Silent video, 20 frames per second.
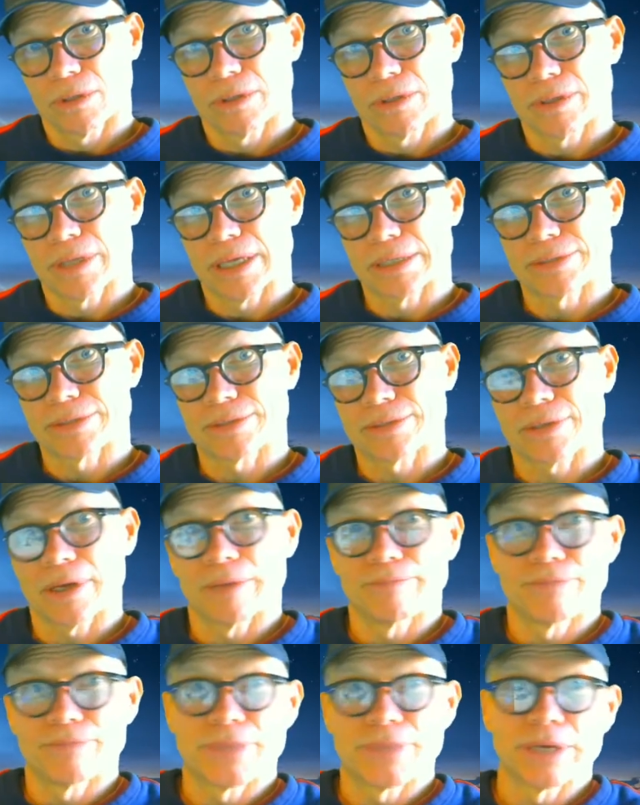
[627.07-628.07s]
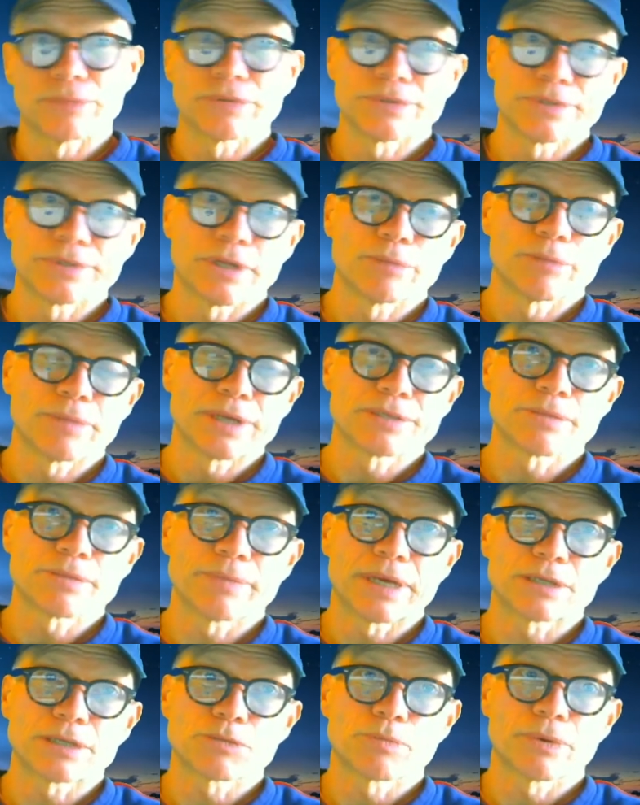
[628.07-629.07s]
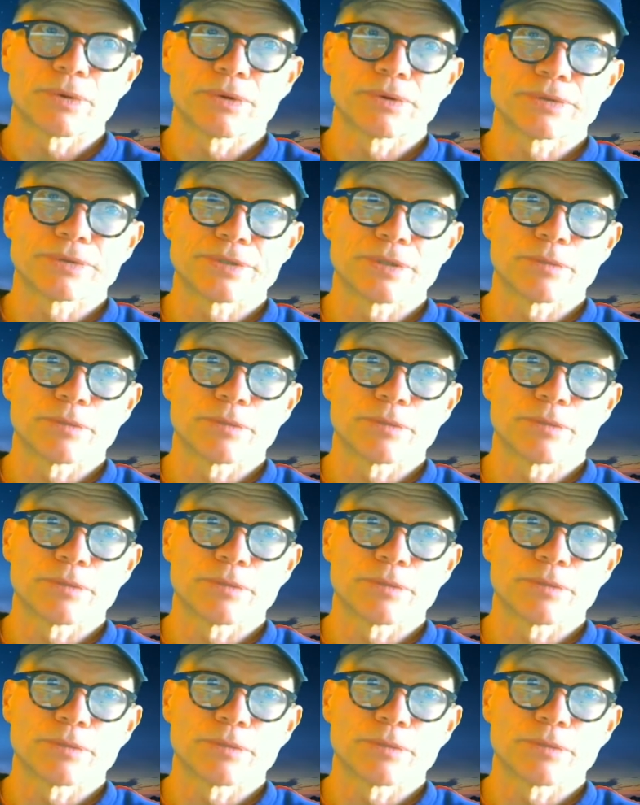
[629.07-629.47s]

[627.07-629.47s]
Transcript: that was done by some experts